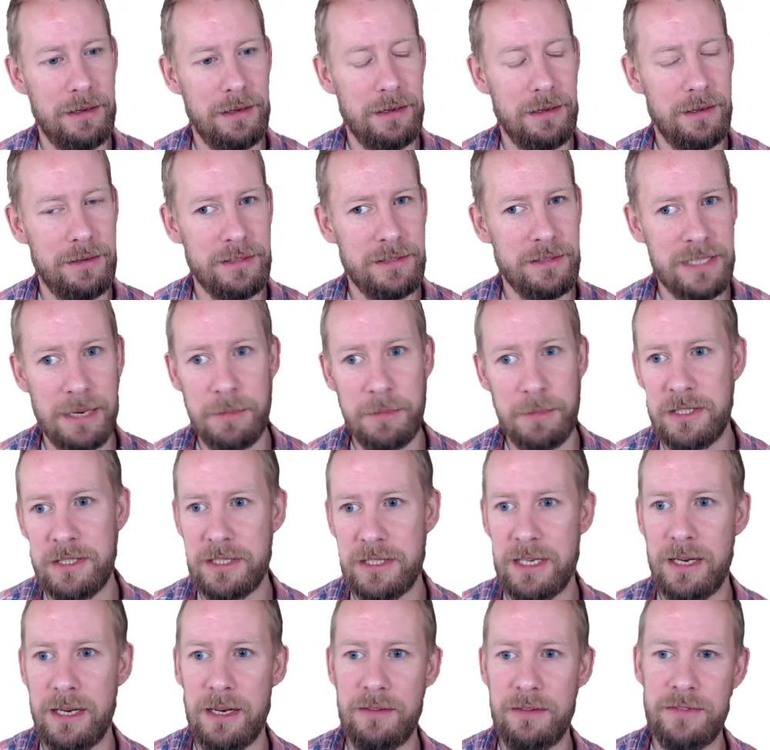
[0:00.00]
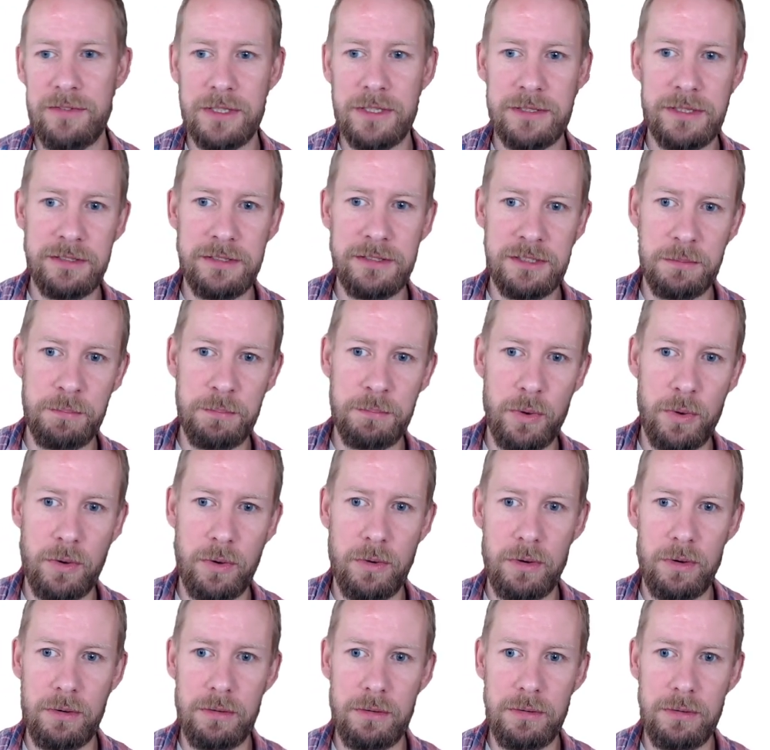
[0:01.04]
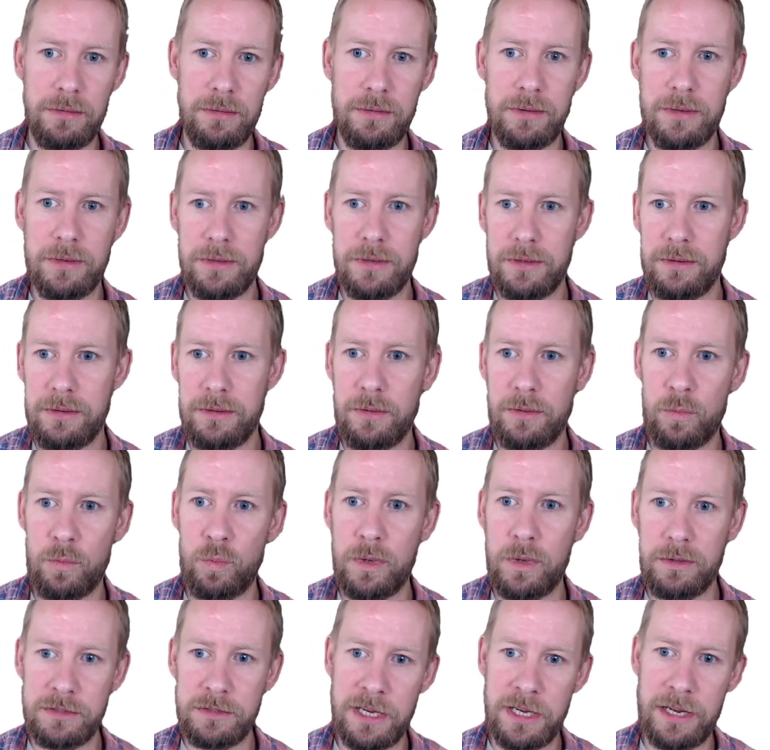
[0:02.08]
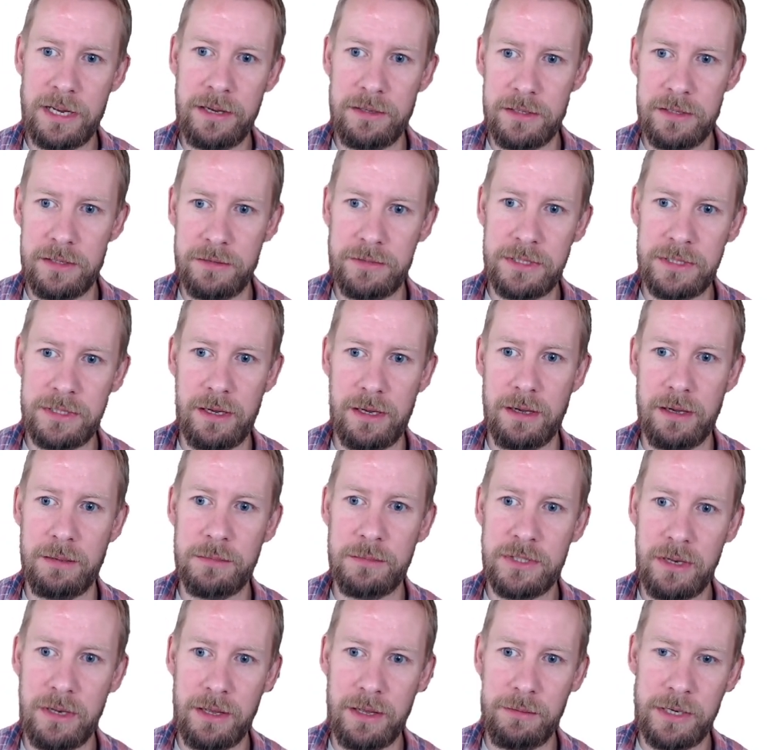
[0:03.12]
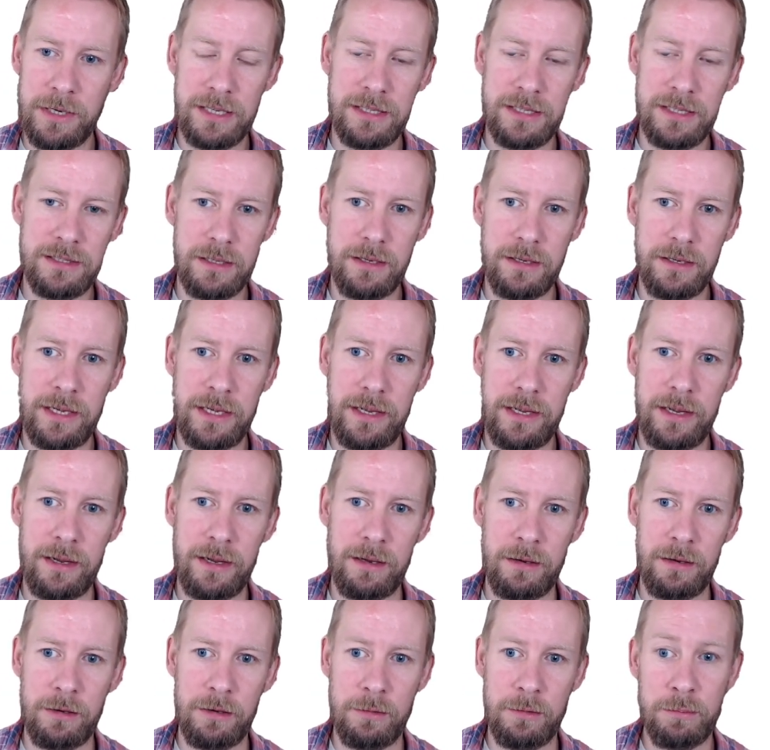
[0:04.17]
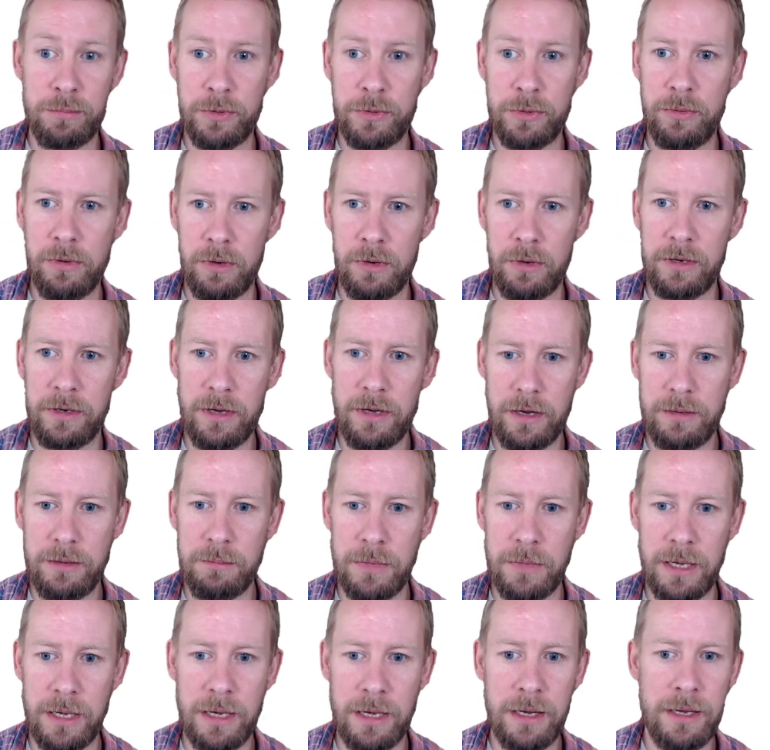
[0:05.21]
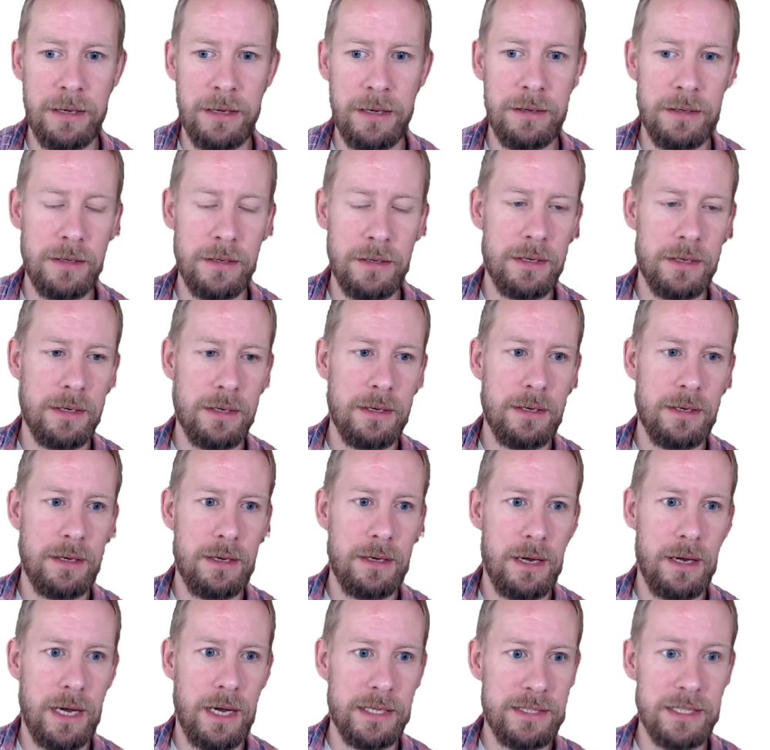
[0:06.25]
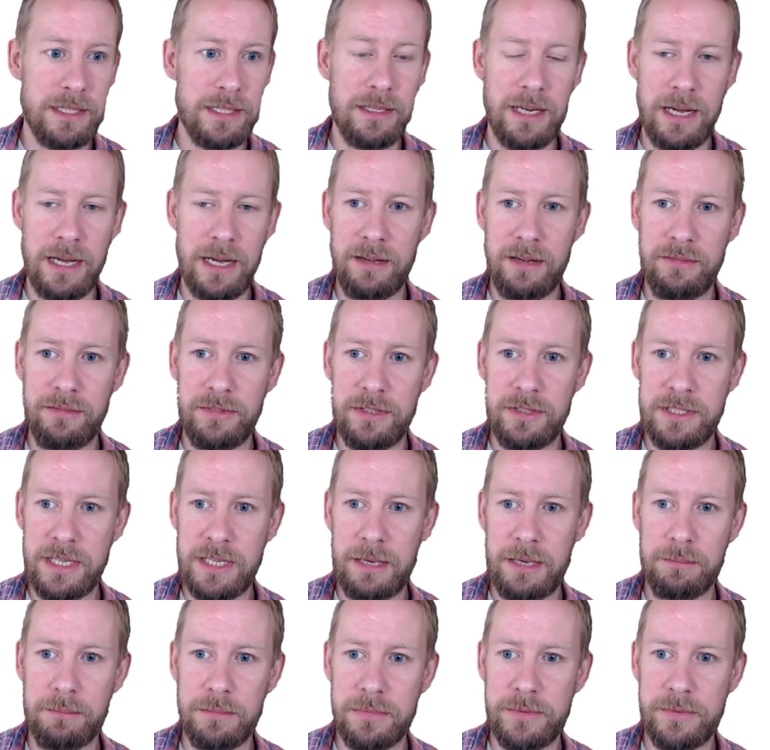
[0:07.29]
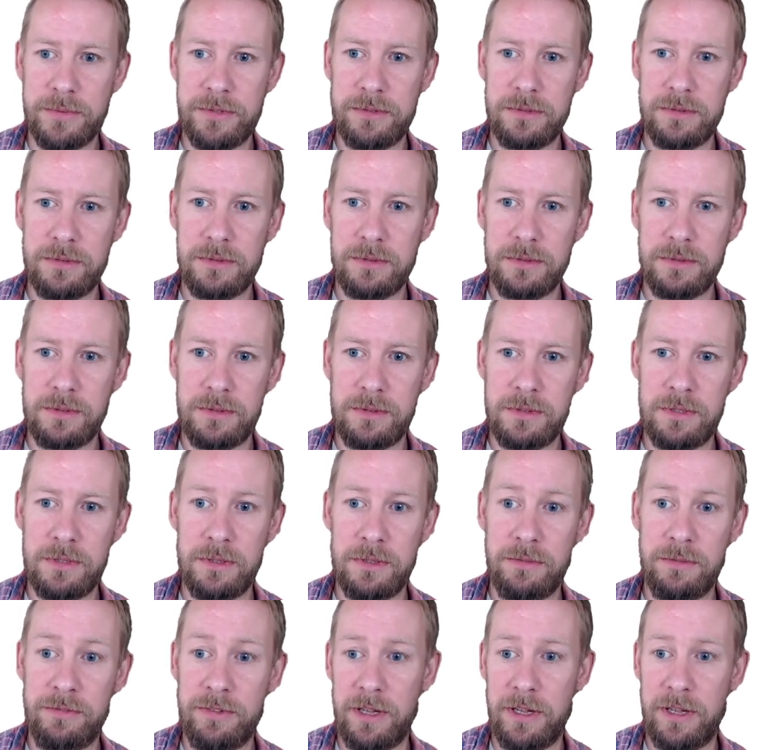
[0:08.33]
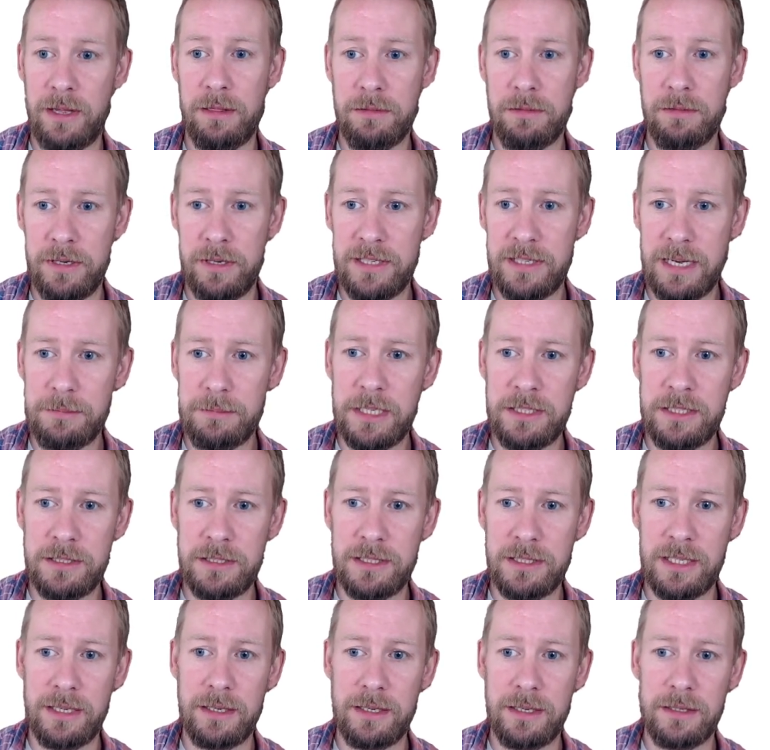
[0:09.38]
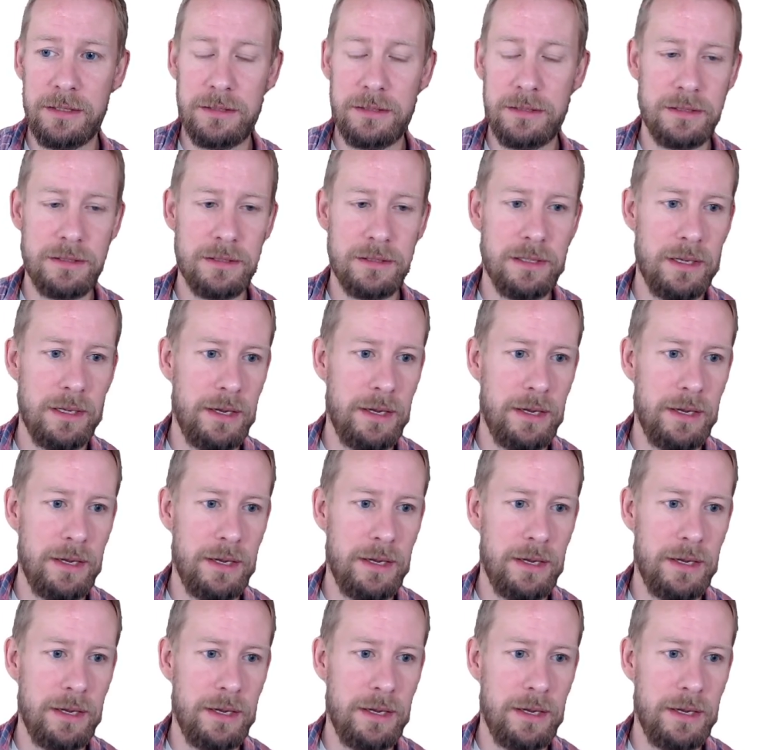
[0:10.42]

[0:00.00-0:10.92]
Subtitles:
damage dealer versus support will change over time. So like when I started hitting Brutal and Nightmare, I didn't have the champs to fit in 3 damage dealers.